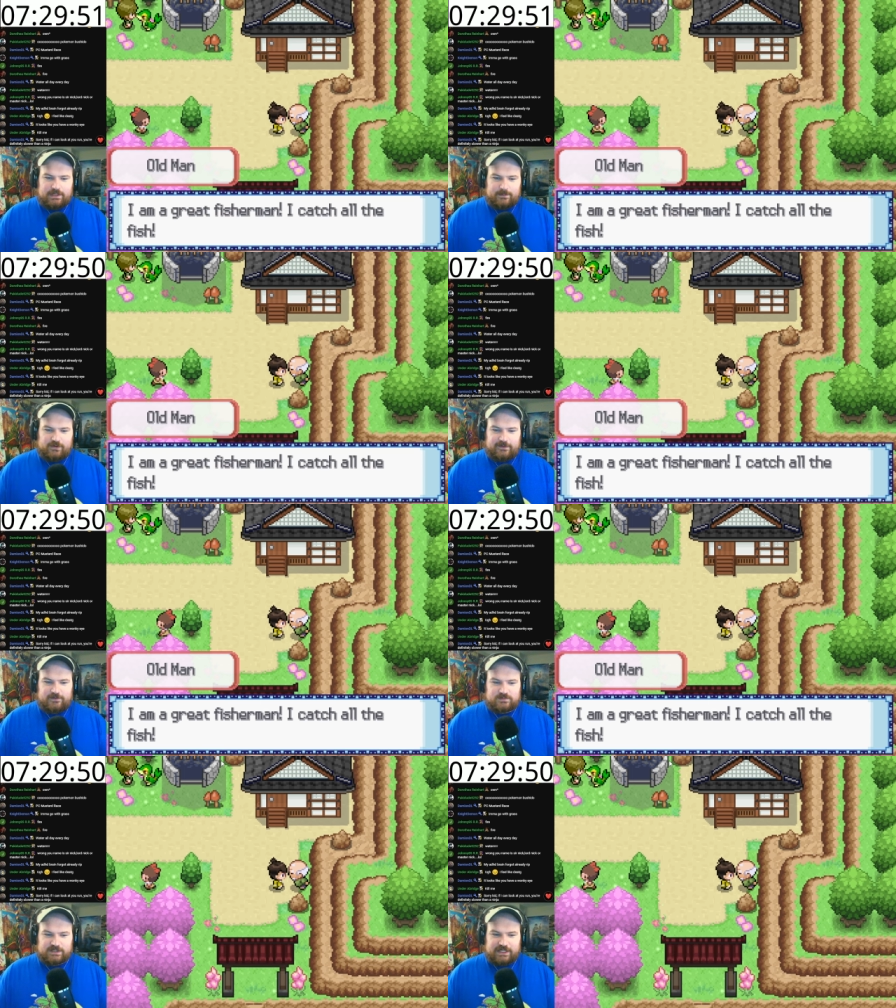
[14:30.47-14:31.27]
I'm a great
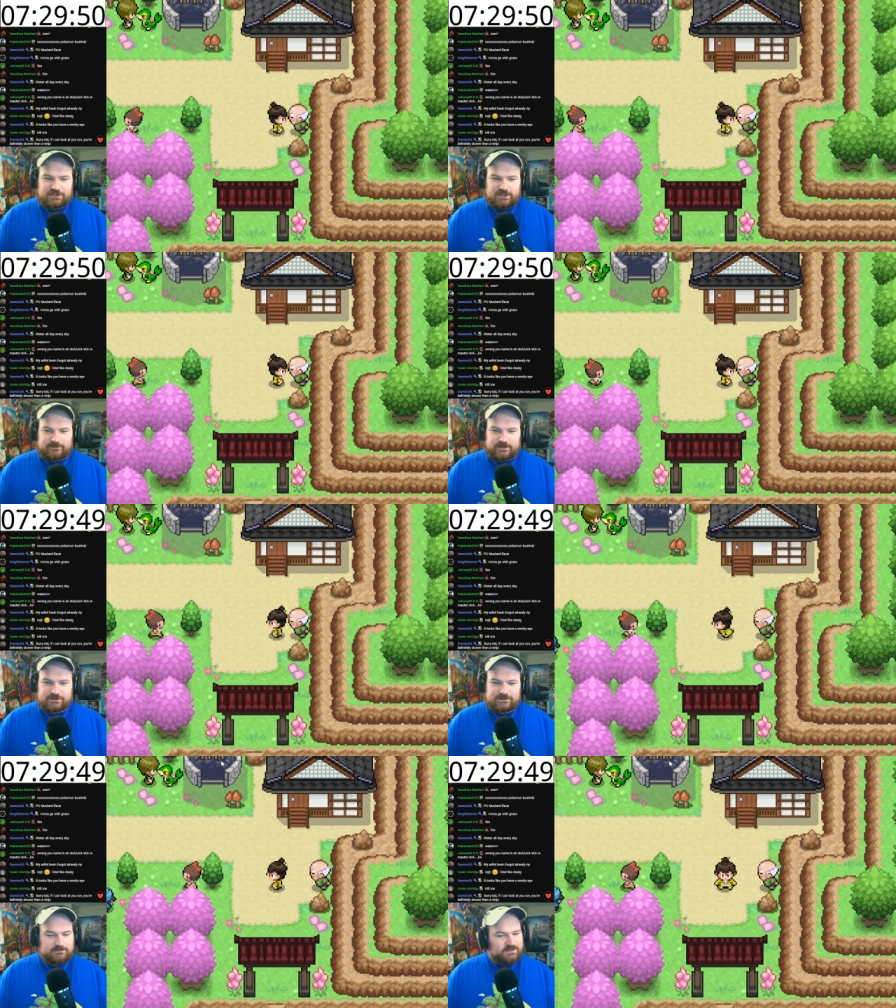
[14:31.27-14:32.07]
fisherman. I catch all the
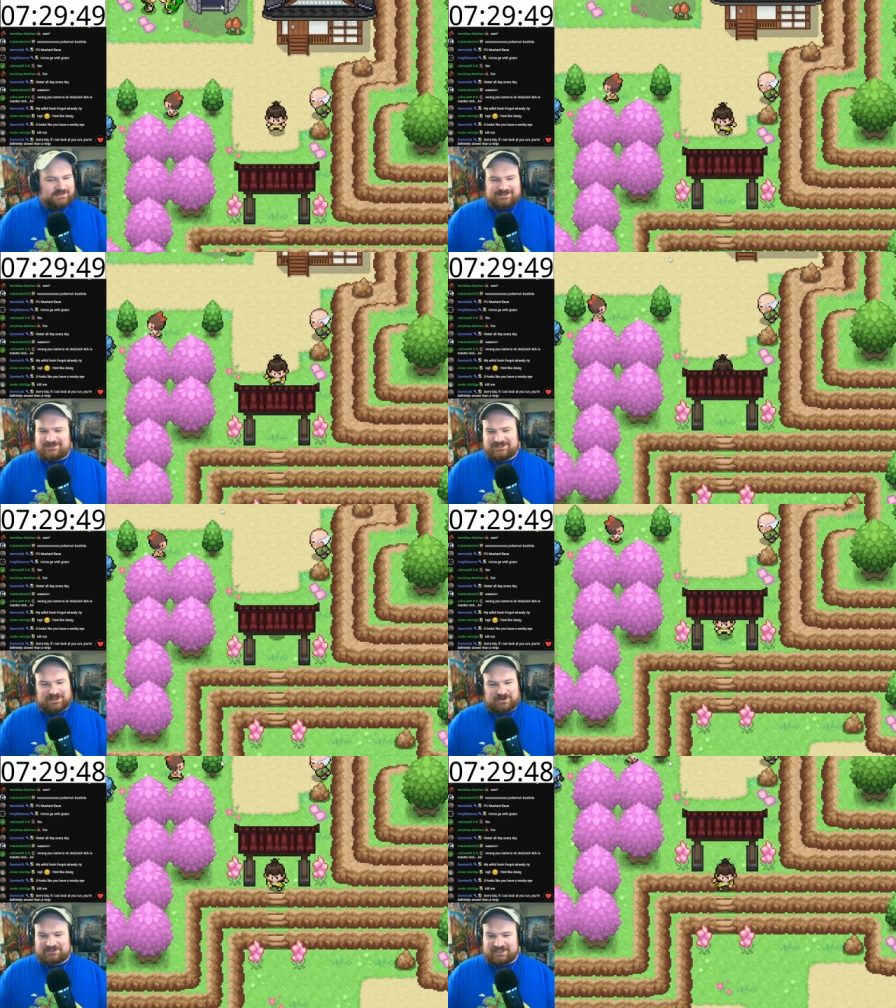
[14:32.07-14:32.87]
fish.
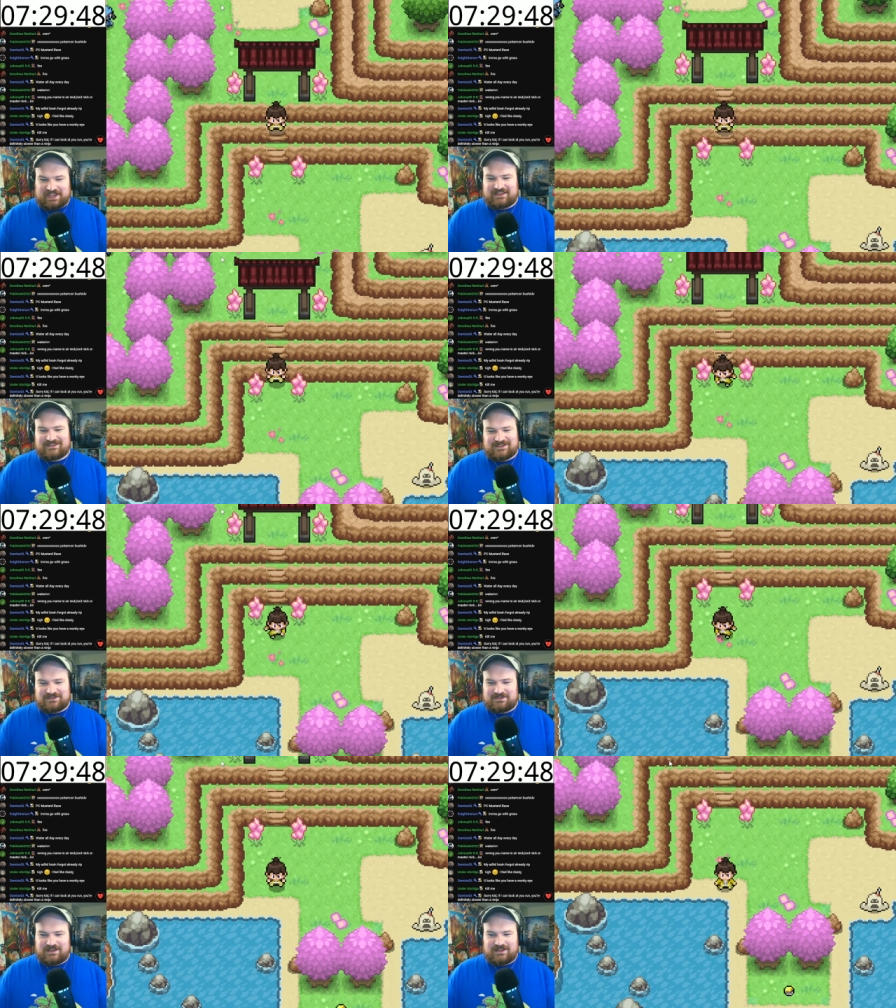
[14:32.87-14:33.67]
Alright, yeah.
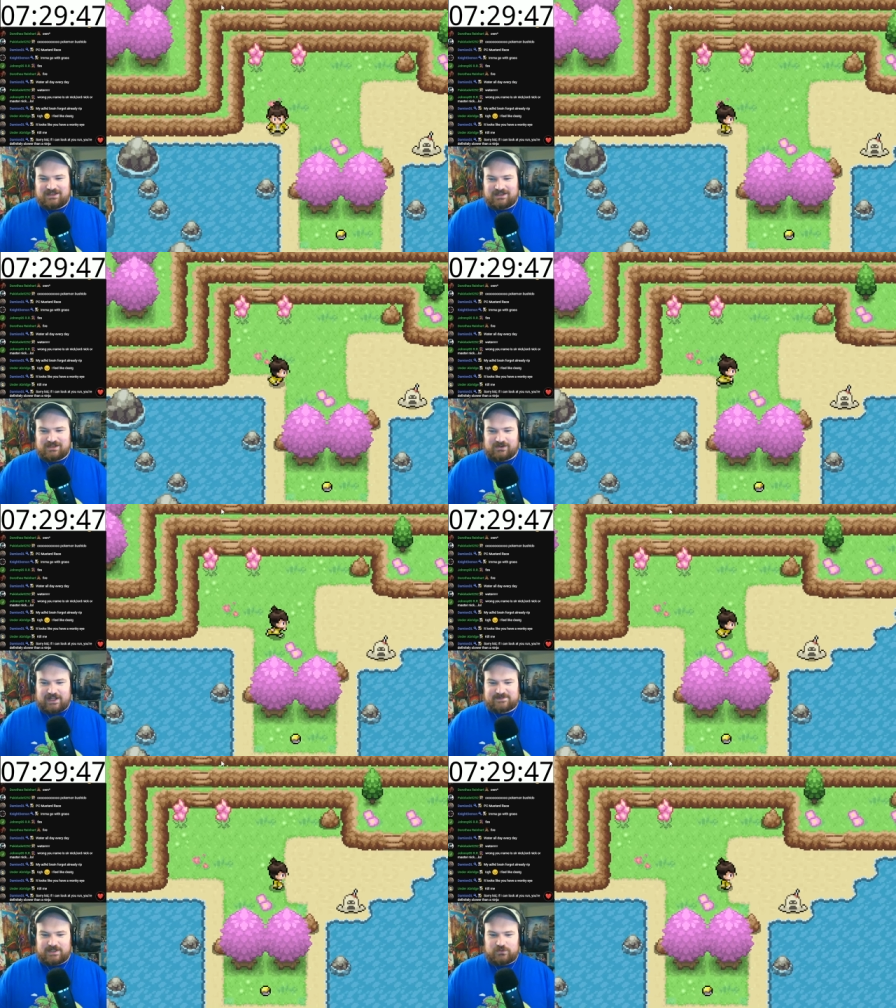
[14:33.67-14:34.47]
Congrats, man.